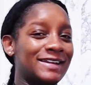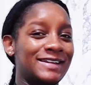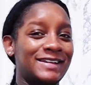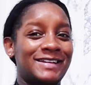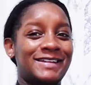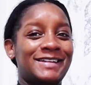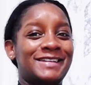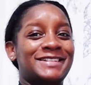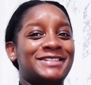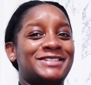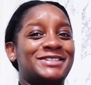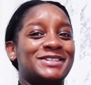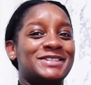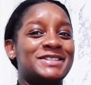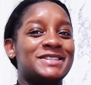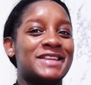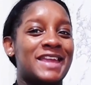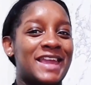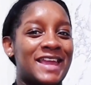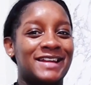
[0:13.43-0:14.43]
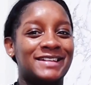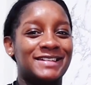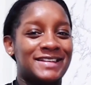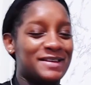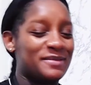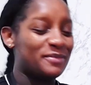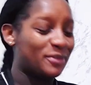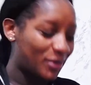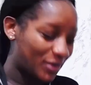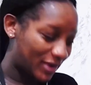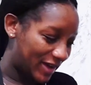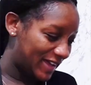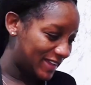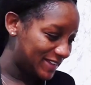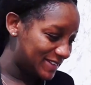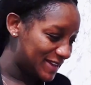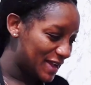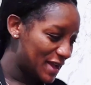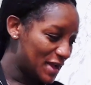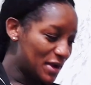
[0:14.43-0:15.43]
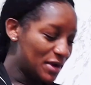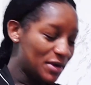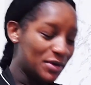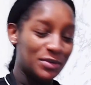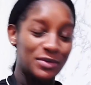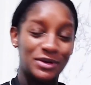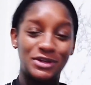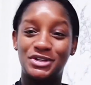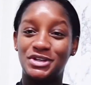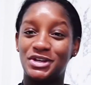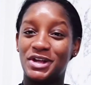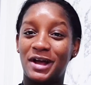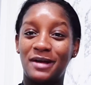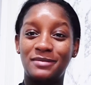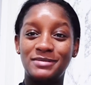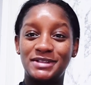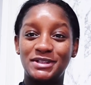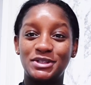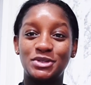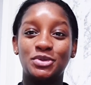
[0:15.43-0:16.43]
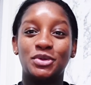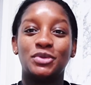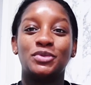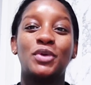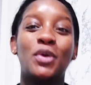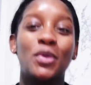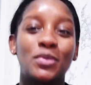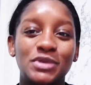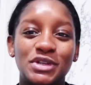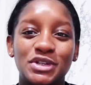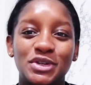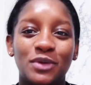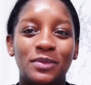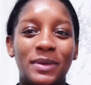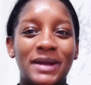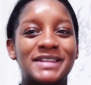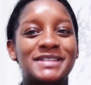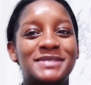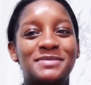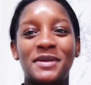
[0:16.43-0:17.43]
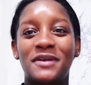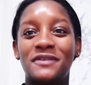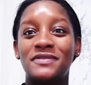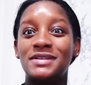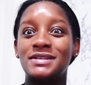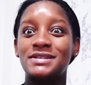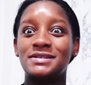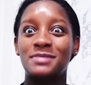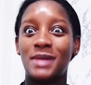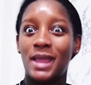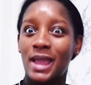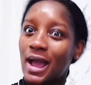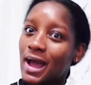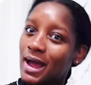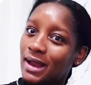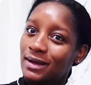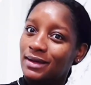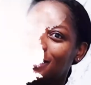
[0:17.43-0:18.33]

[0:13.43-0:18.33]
just can't keep quiet when she comes into a room she reminds me of this man.